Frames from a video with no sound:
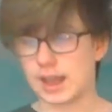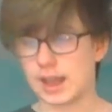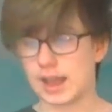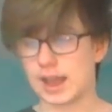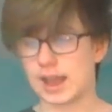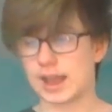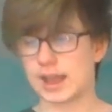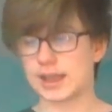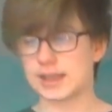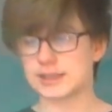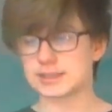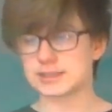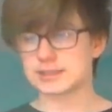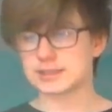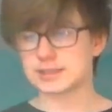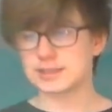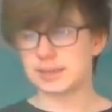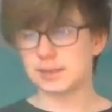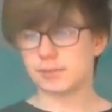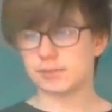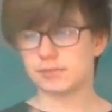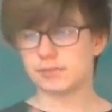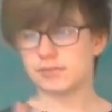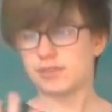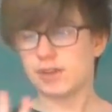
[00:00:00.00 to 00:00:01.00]
And
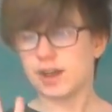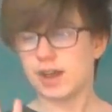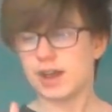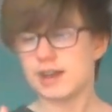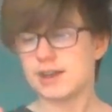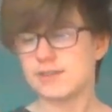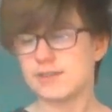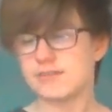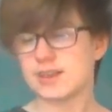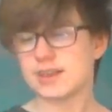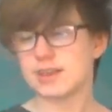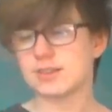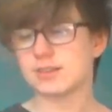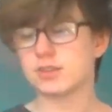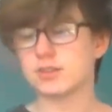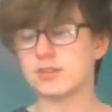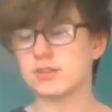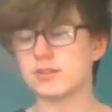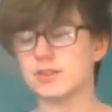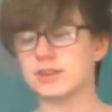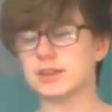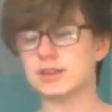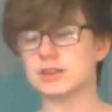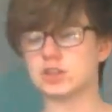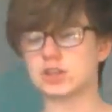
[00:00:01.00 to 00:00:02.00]
number 5 is to
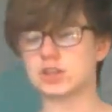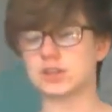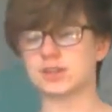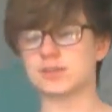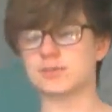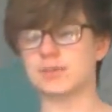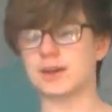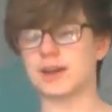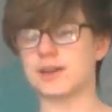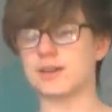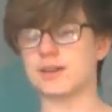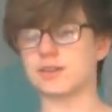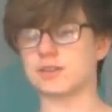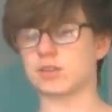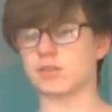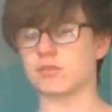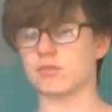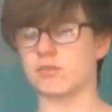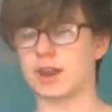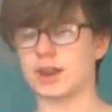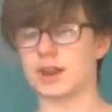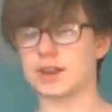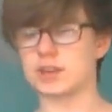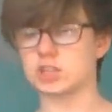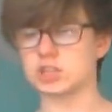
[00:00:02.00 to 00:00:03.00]
legitimise
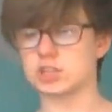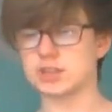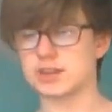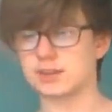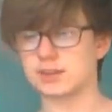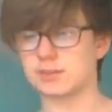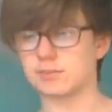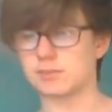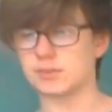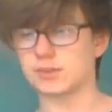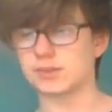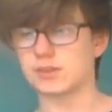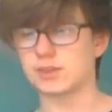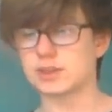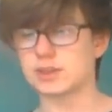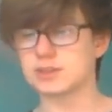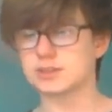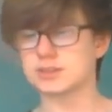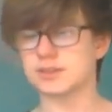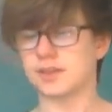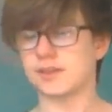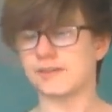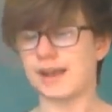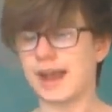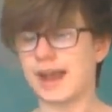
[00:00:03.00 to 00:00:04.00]
regimes,
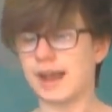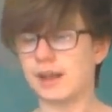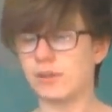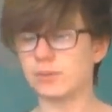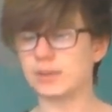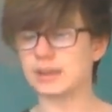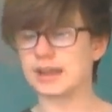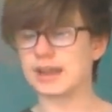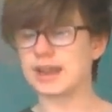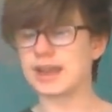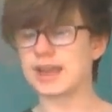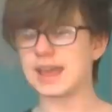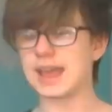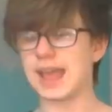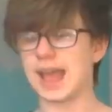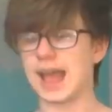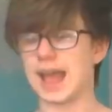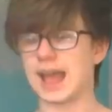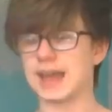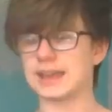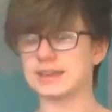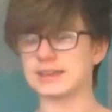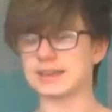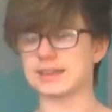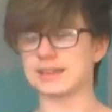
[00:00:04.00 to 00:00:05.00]
so outwardly
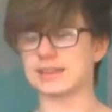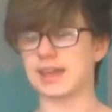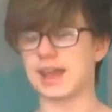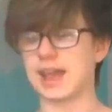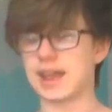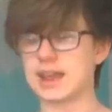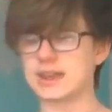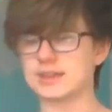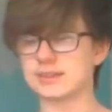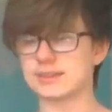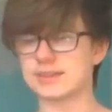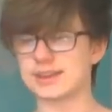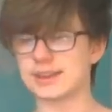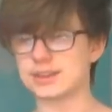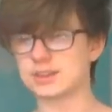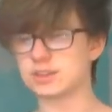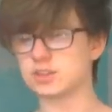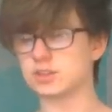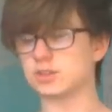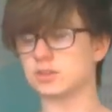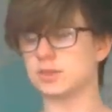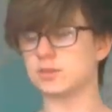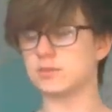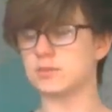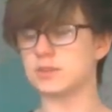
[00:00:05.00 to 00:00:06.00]
and in the
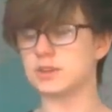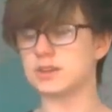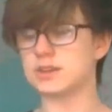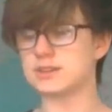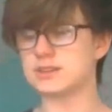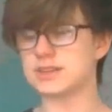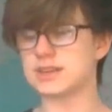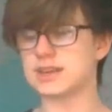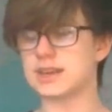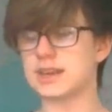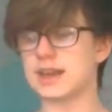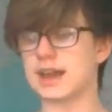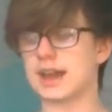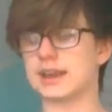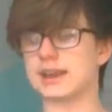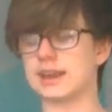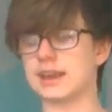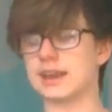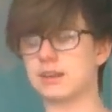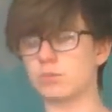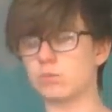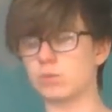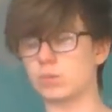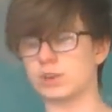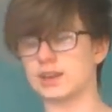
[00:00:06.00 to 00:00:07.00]
international community, and
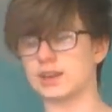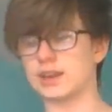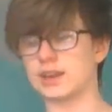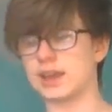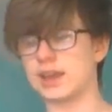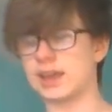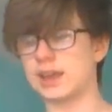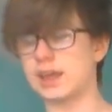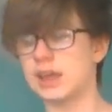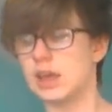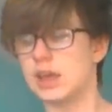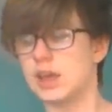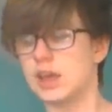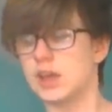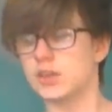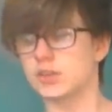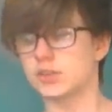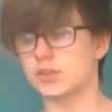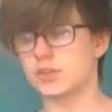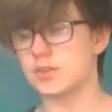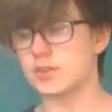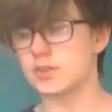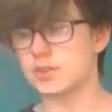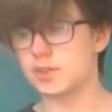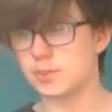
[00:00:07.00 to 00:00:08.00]
inwardly
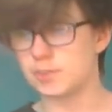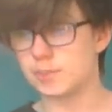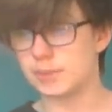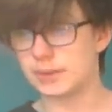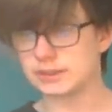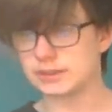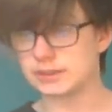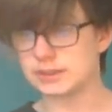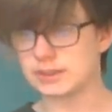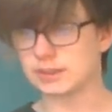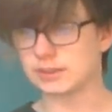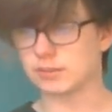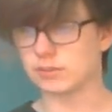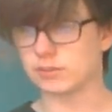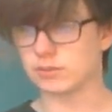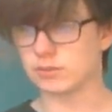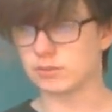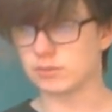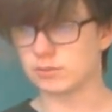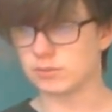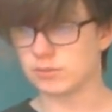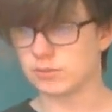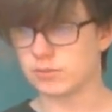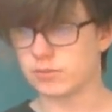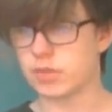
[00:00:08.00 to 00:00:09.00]
through building
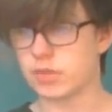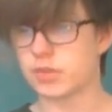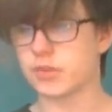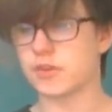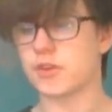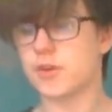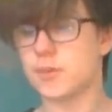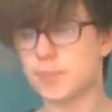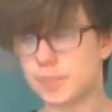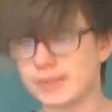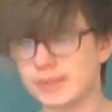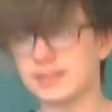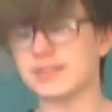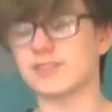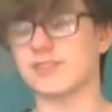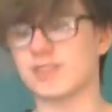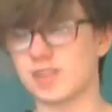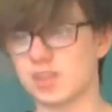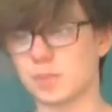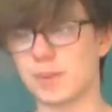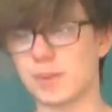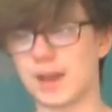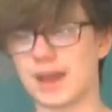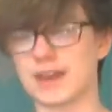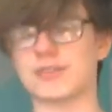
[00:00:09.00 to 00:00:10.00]

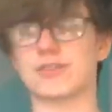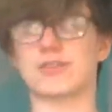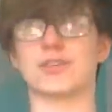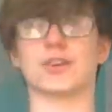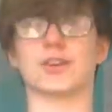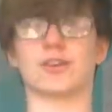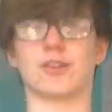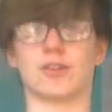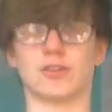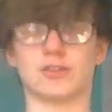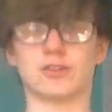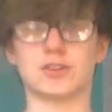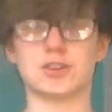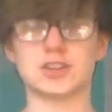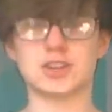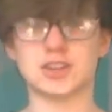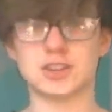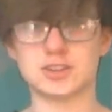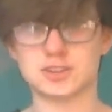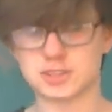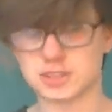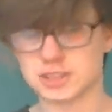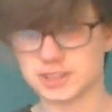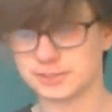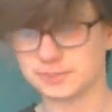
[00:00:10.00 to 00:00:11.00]
respect for the
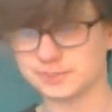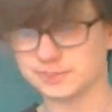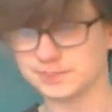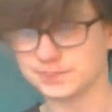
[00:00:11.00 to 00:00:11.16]
Constitution.